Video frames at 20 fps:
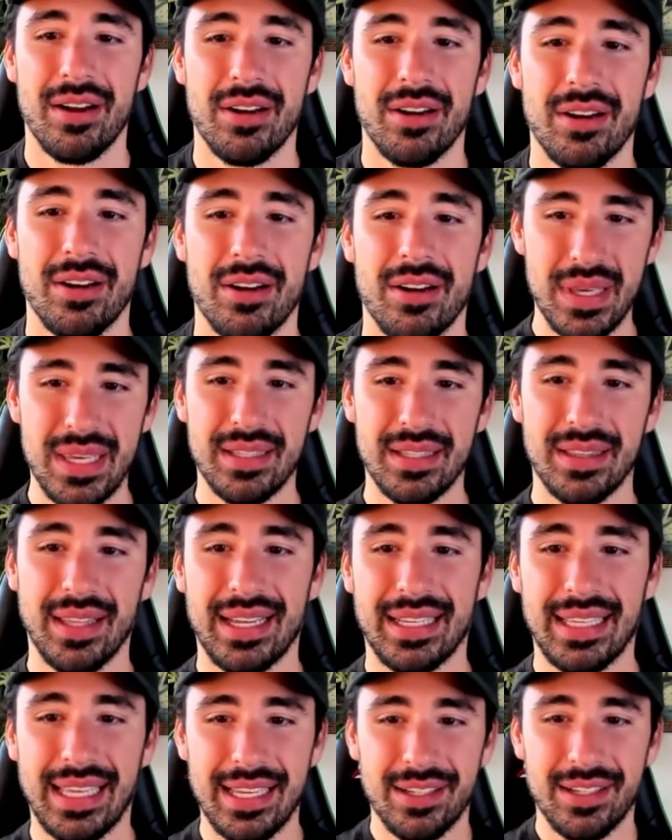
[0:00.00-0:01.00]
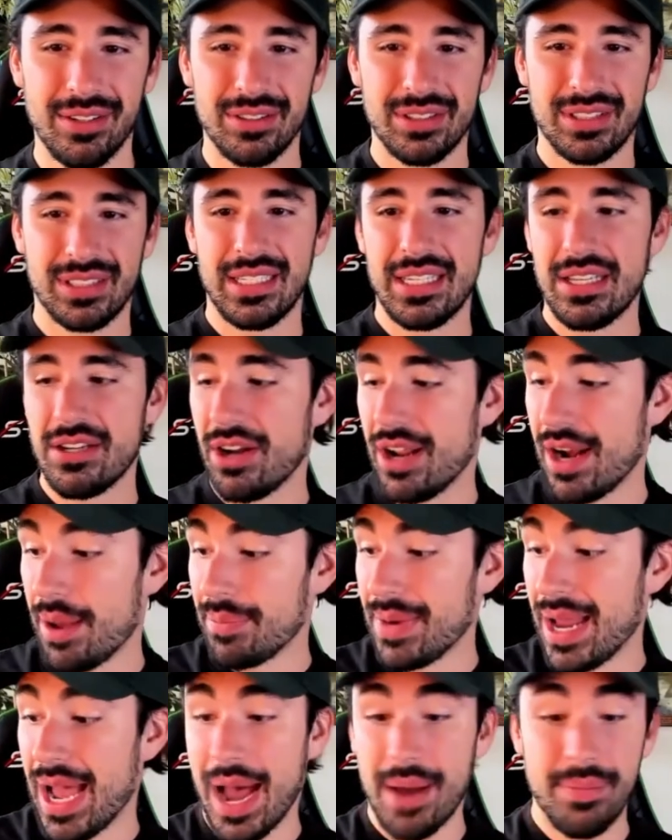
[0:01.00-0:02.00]
Eric B." Like it goes, you know. And
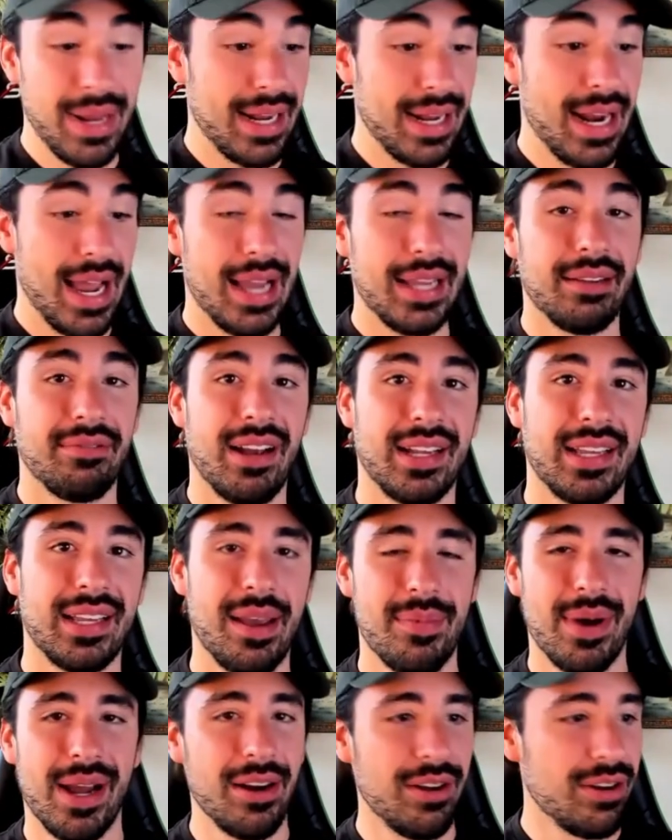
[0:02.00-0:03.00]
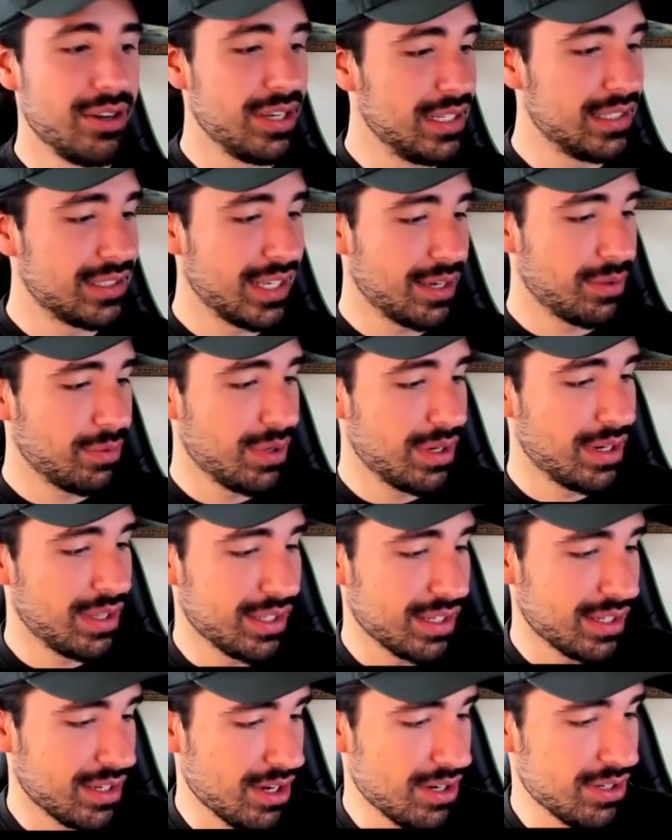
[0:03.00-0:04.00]
I'm not, I'm not knocking Rakim. I know he's like one
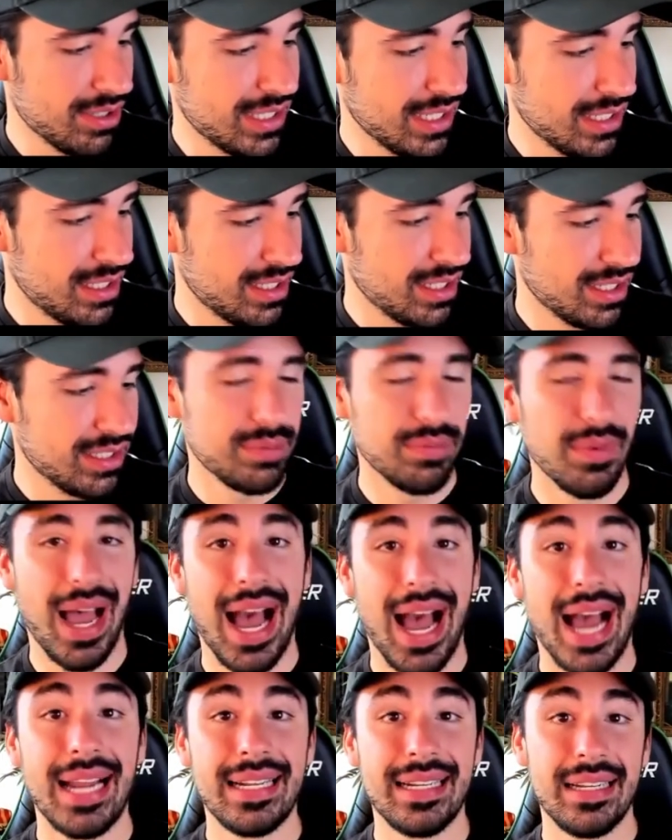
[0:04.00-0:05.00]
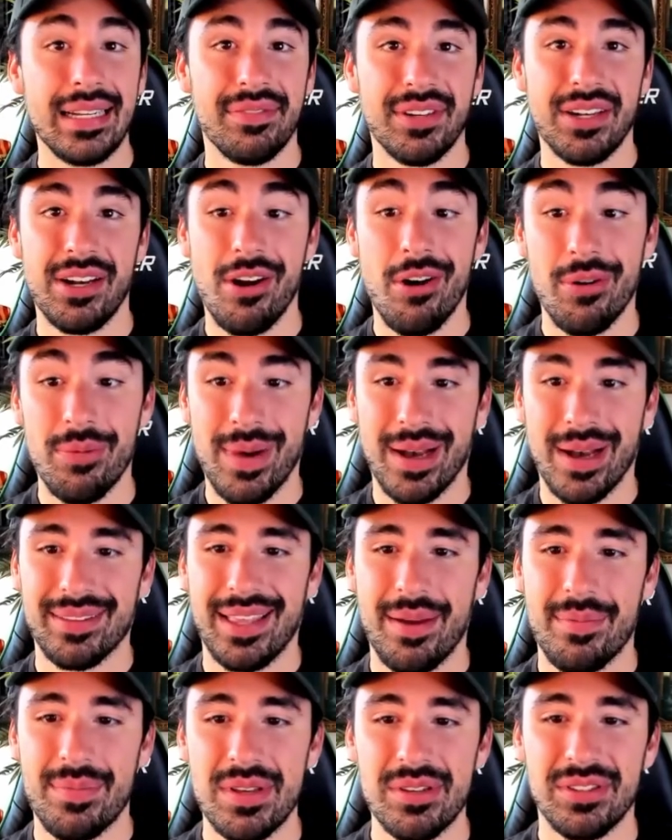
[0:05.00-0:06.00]
of the goats. It's just I didn't even know
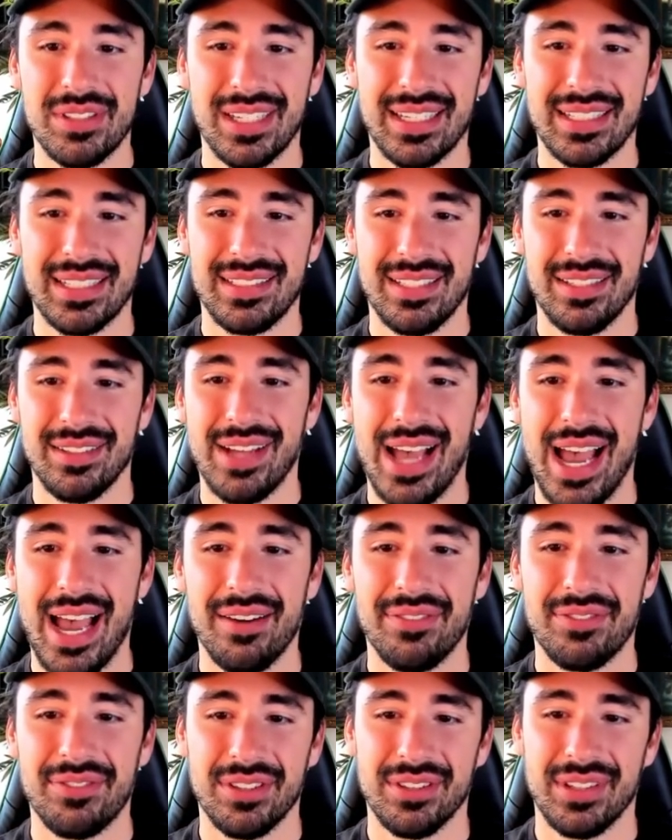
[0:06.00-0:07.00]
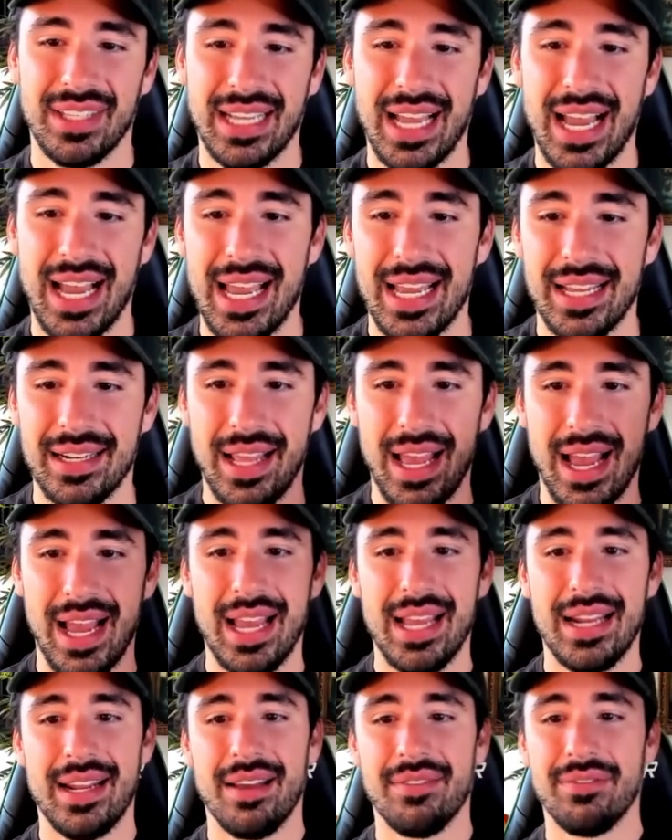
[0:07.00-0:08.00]
about that music until after. Like I had, I
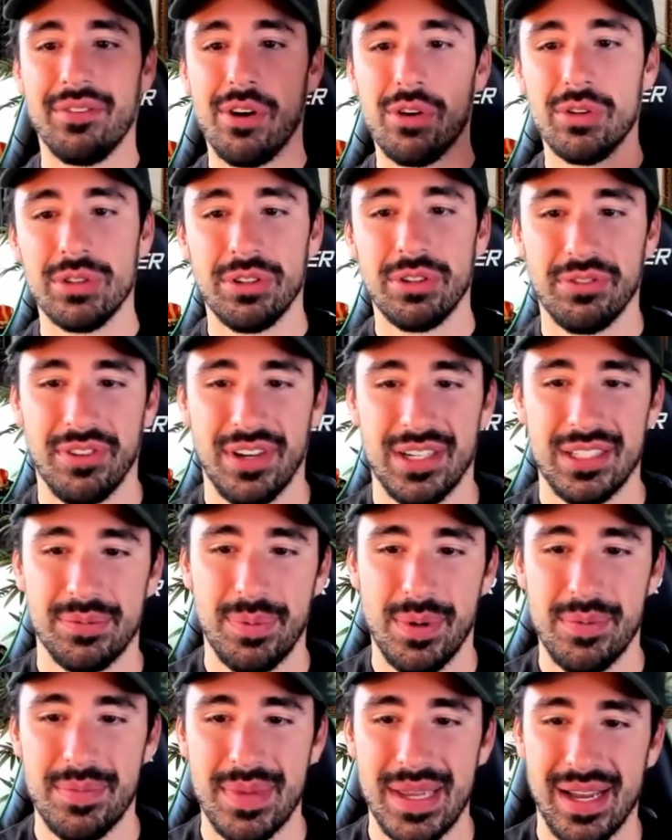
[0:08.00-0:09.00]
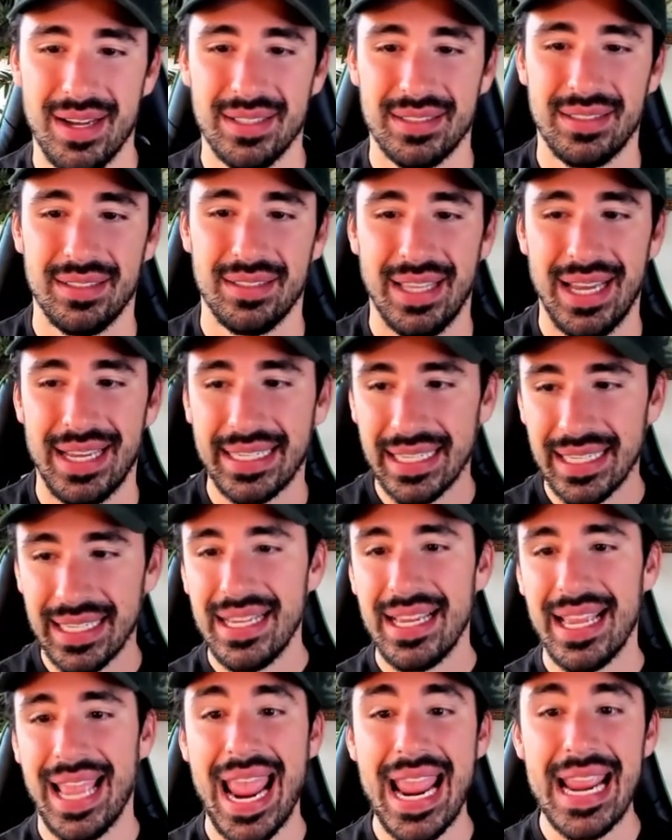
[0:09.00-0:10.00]
had to have older friends put me on to like
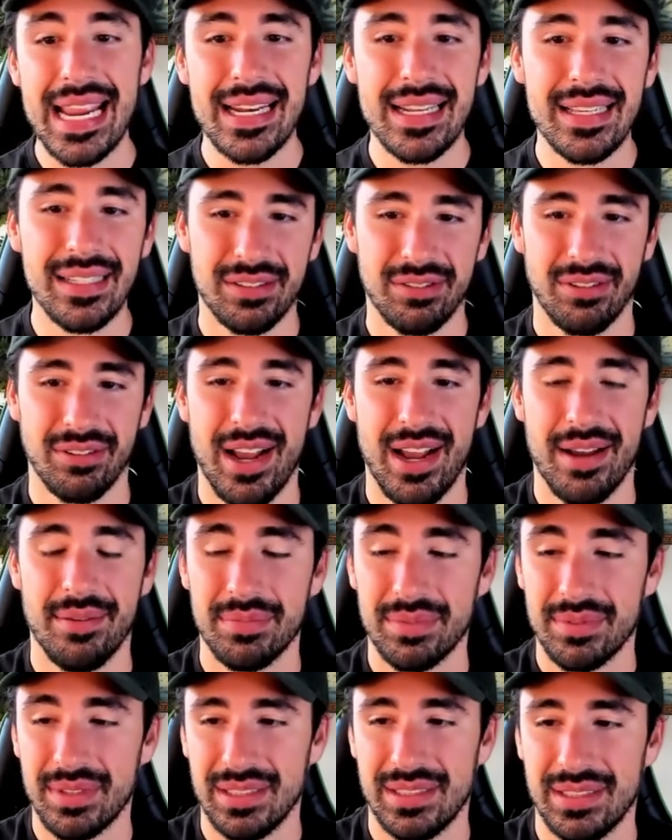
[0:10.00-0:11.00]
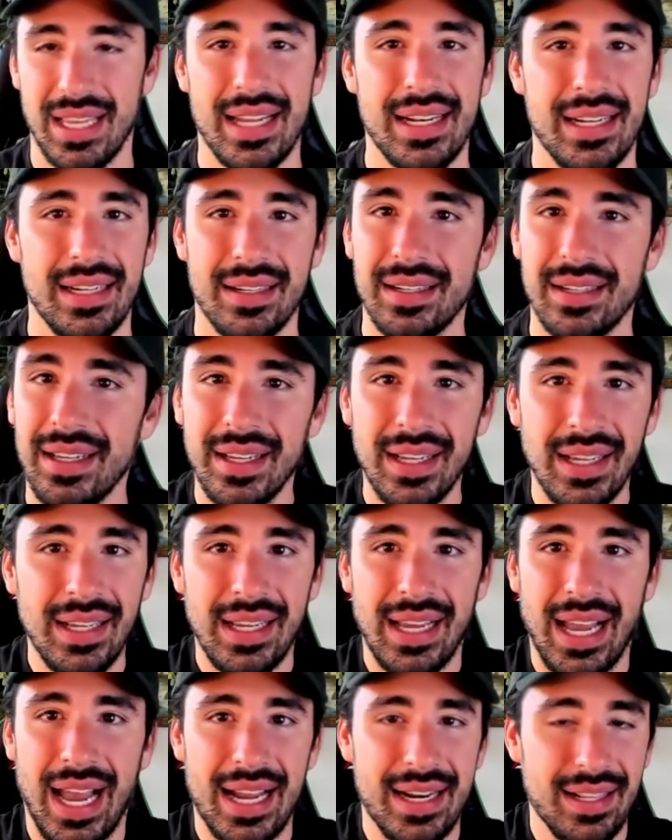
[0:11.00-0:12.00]
'80s rap because I didn't
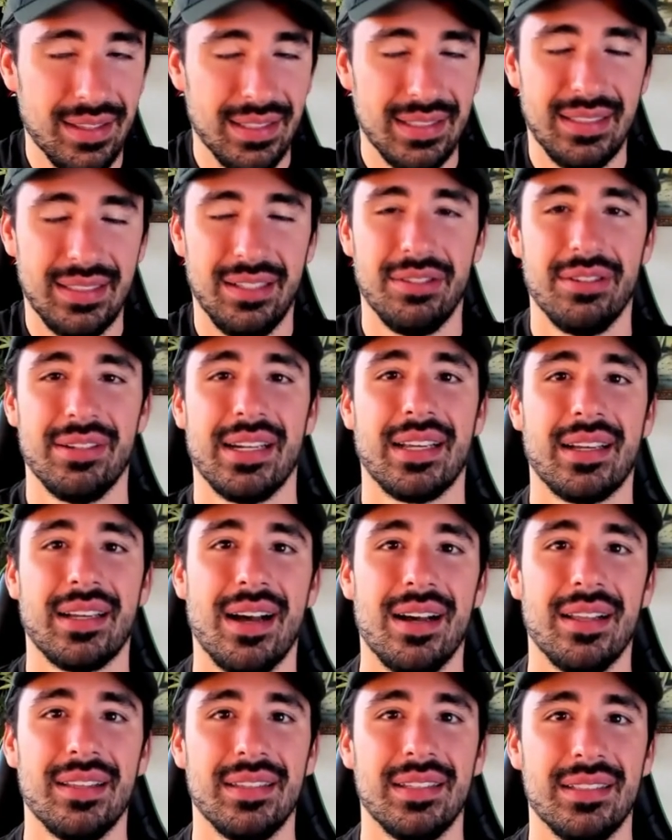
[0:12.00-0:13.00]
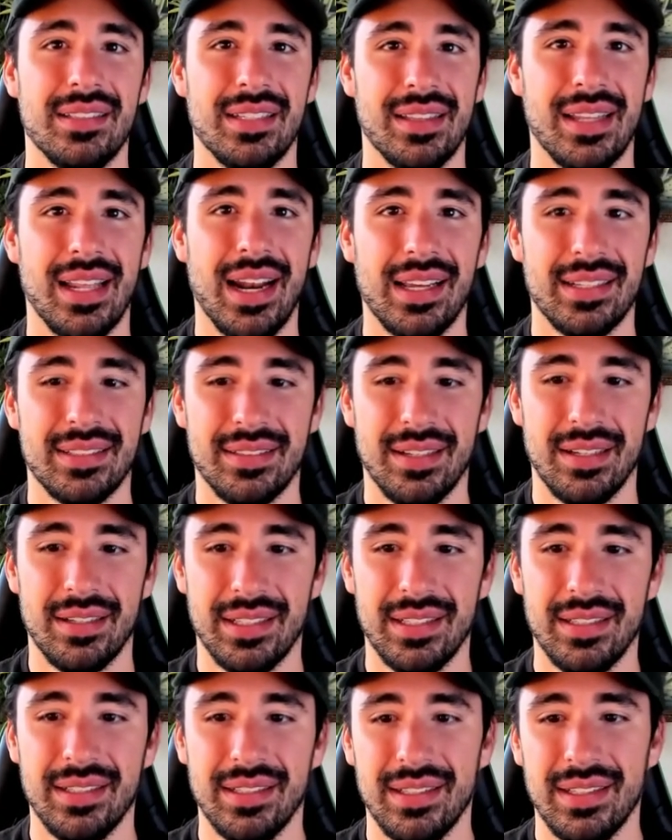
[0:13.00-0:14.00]
I didn't listen to it in college, and then I
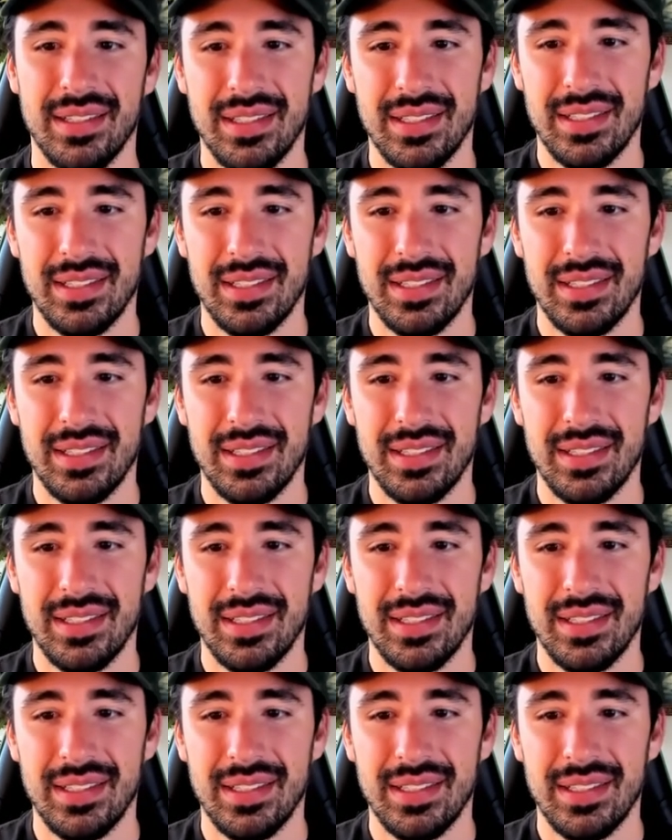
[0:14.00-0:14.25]
started.